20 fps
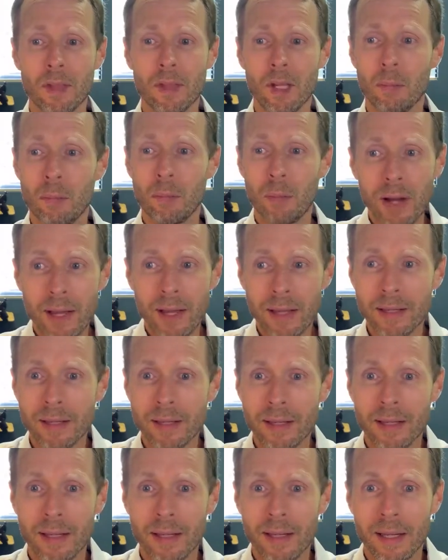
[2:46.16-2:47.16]
but
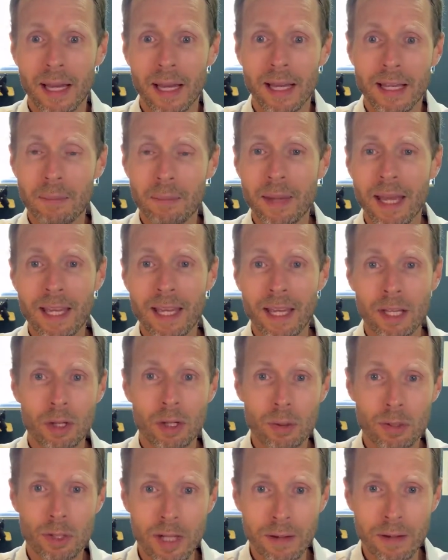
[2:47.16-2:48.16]
it can make a
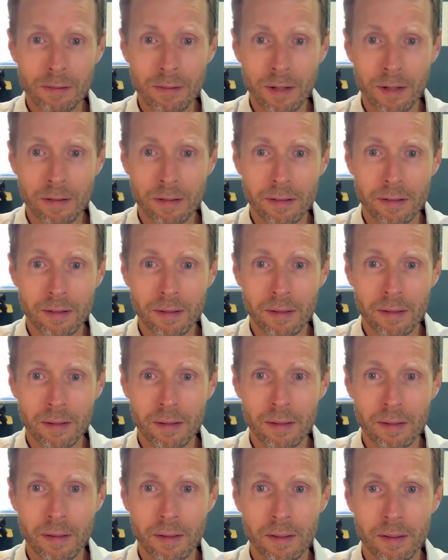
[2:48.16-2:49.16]
huge difference.
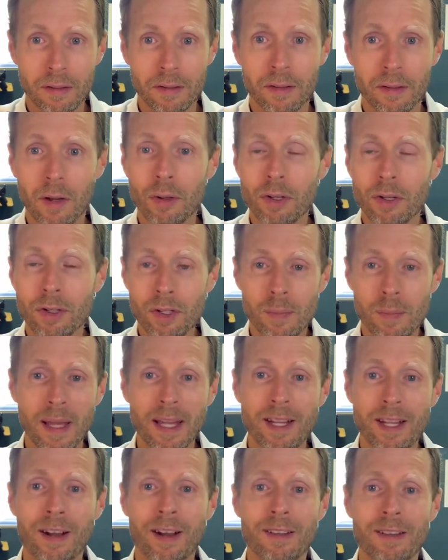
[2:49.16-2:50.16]
So you're
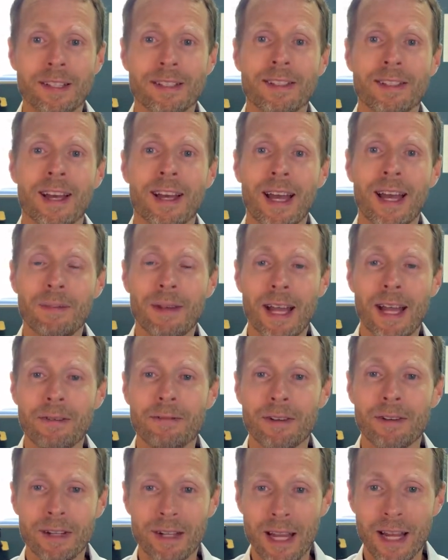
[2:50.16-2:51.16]
spending all this time and
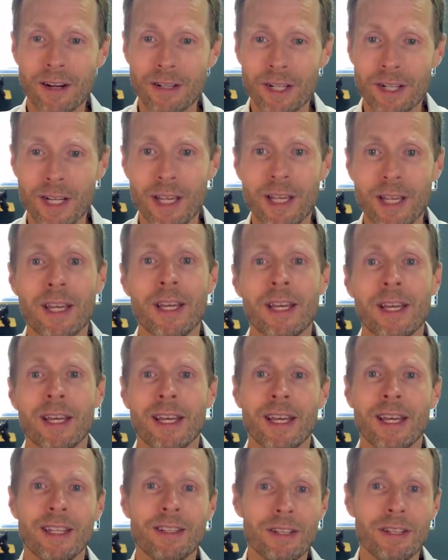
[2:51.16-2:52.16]
effort and energy
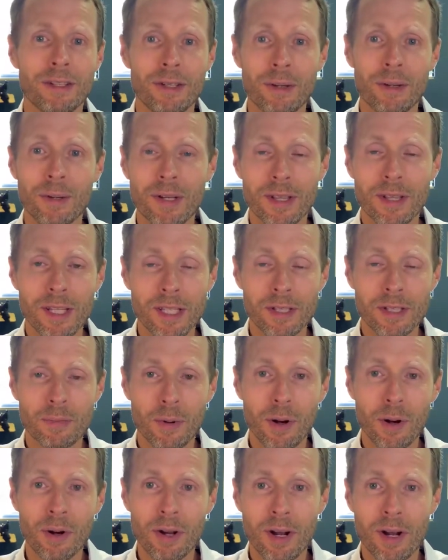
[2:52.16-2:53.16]
into doing these
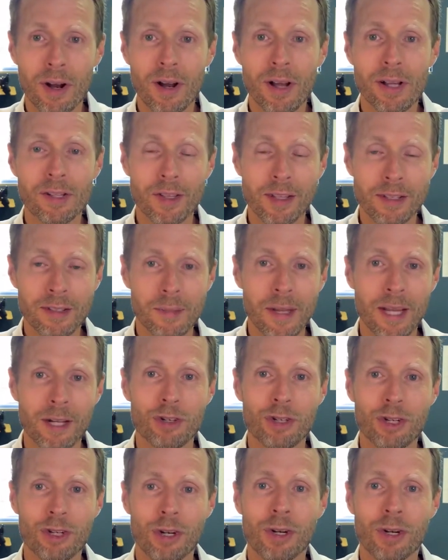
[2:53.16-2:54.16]
protocols. Let's make
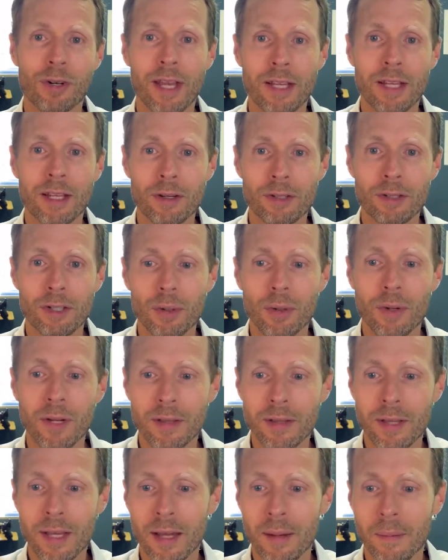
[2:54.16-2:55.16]
sure that you're doing
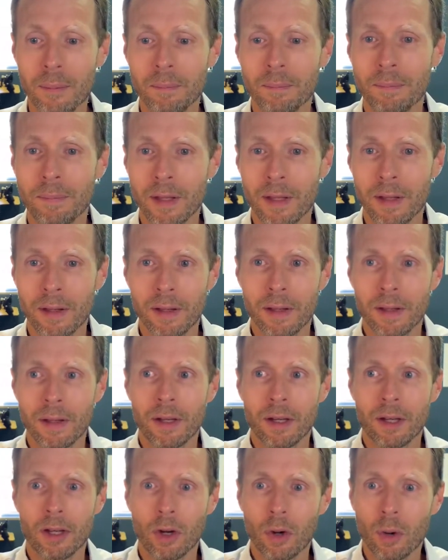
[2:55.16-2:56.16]
them
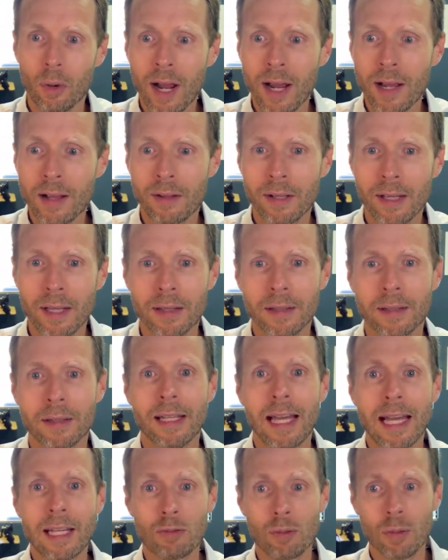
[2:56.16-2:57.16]
correctly.
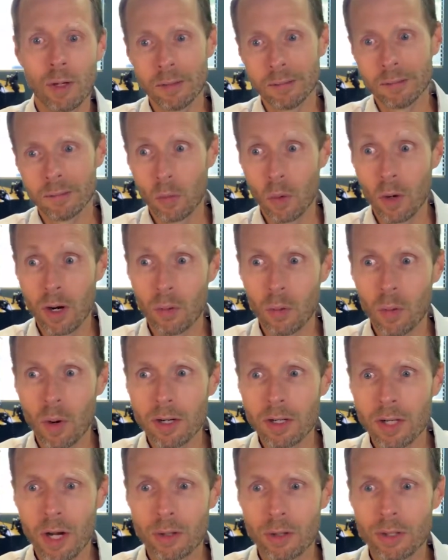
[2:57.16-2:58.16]
That's what one-on-one
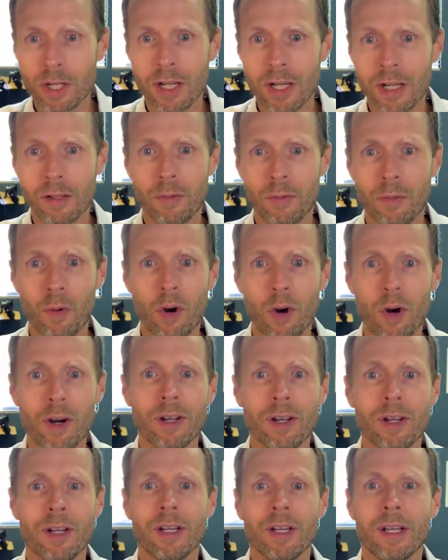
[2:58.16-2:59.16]
coaching is for,
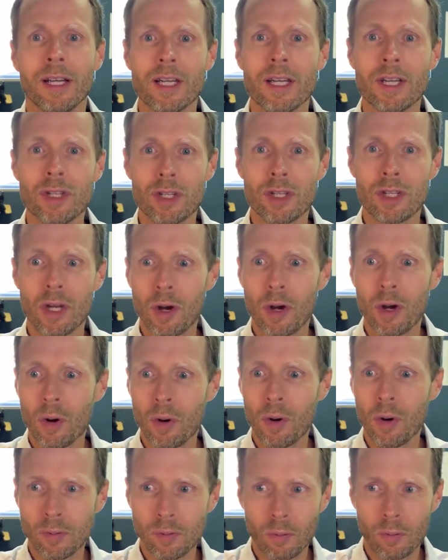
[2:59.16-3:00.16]
is
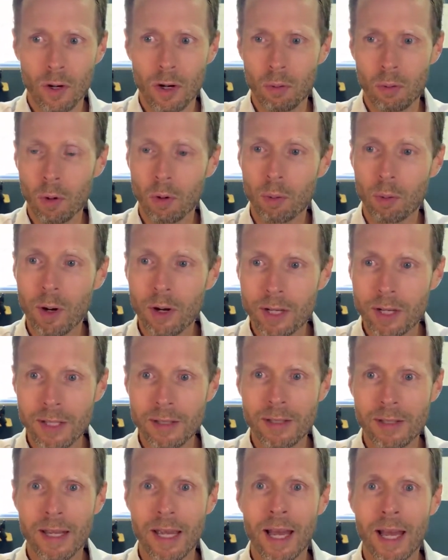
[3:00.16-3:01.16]
so while we're working
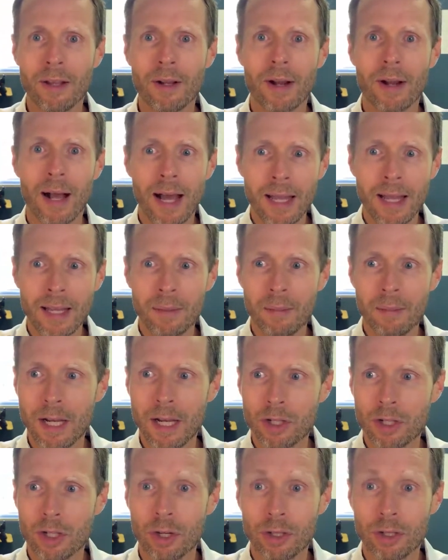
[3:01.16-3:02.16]
together, I can
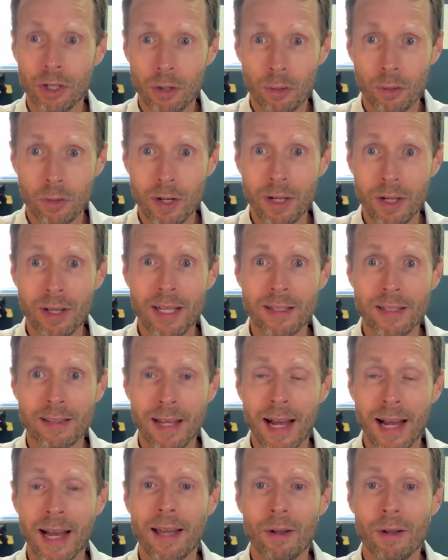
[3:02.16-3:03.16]
sure you're really
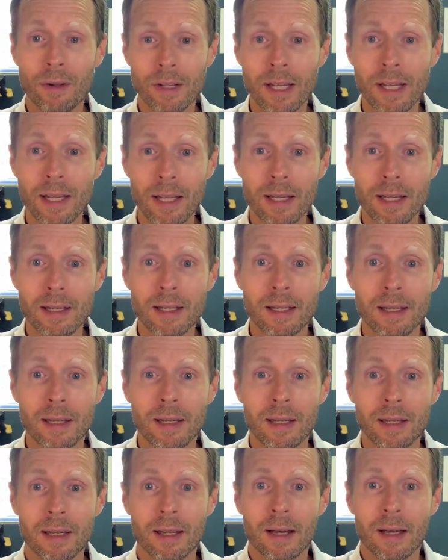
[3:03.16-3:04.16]
dialed in
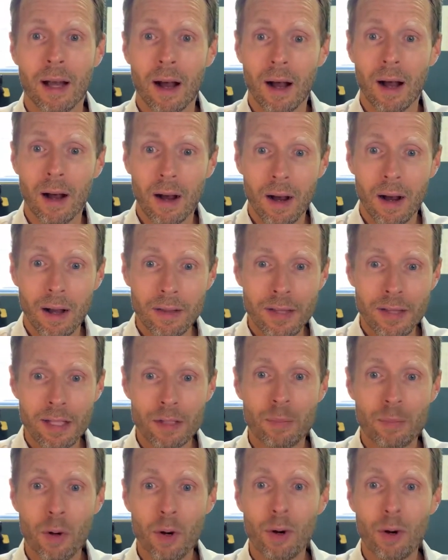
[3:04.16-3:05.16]
on these
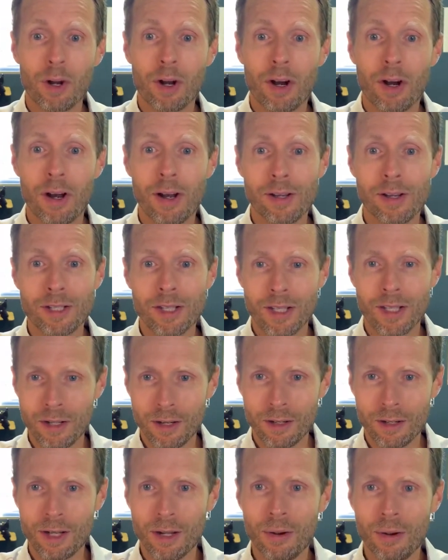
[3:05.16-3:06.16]
protocols and
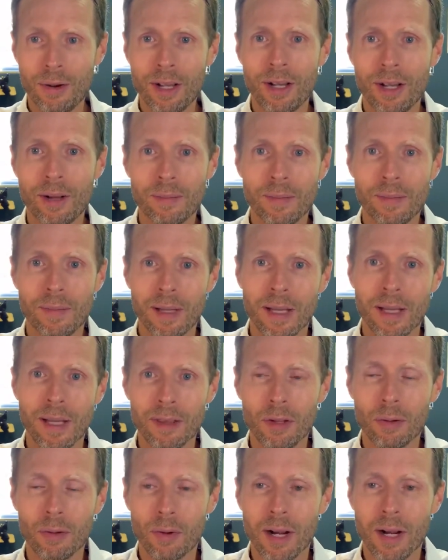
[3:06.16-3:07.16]
you're doing them in
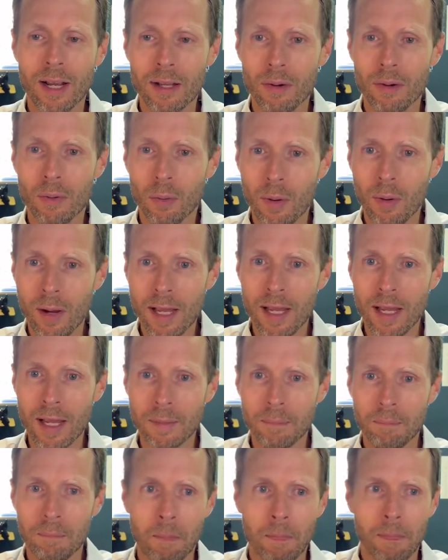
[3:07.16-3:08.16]
the right way.
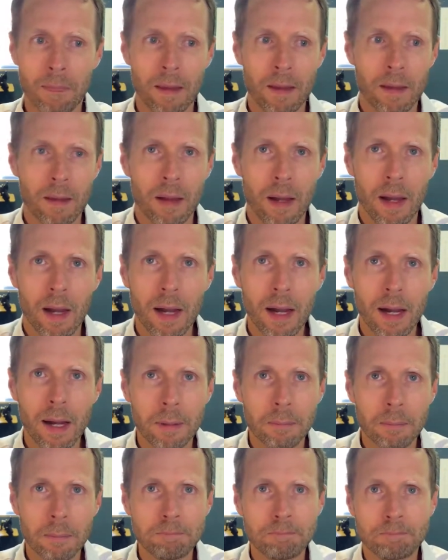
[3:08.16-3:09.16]

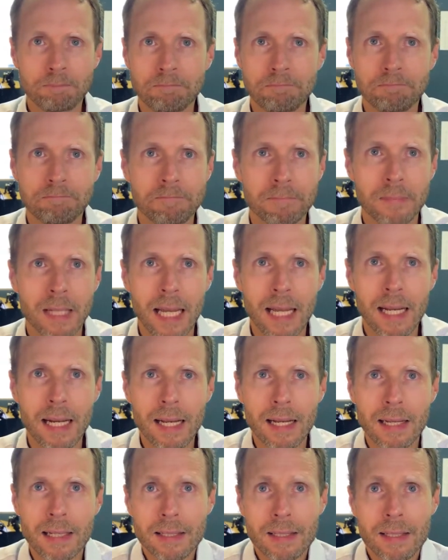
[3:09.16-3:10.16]
And
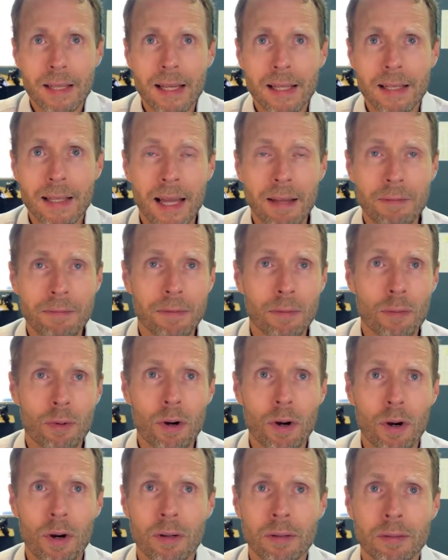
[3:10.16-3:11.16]
it's like that
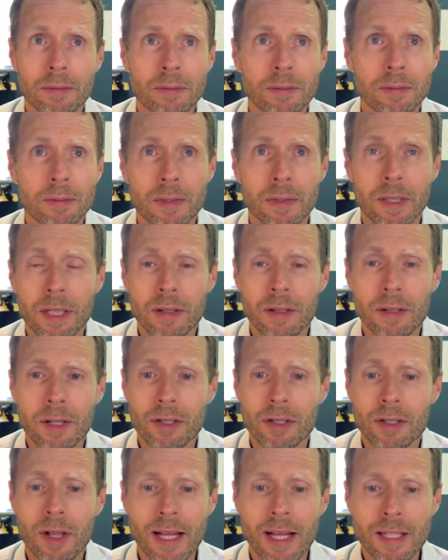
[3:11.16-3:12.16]
for,
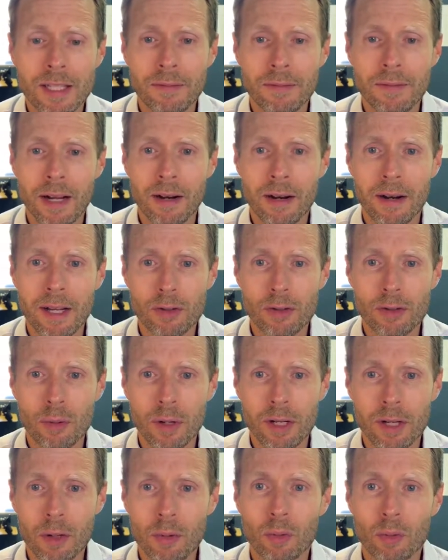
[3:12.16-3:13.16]
there's lots of areas where
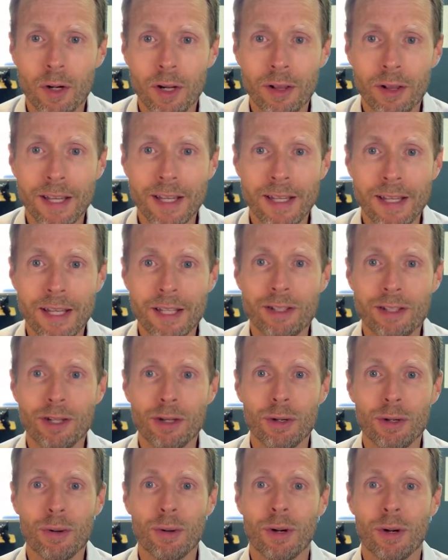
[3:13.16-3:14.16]
you really need
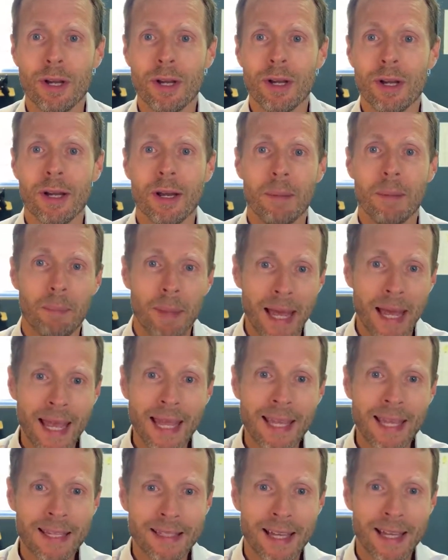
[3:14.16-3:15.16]
to
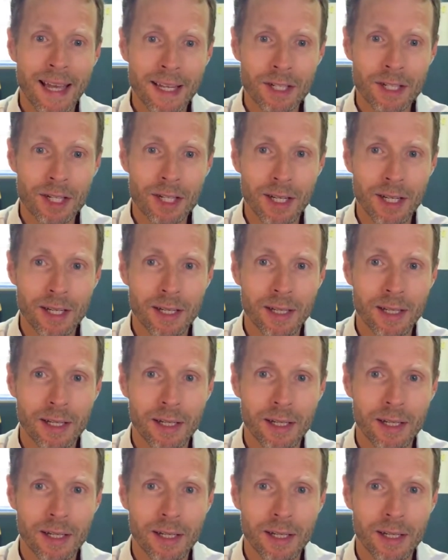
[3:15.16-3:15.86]
pay attention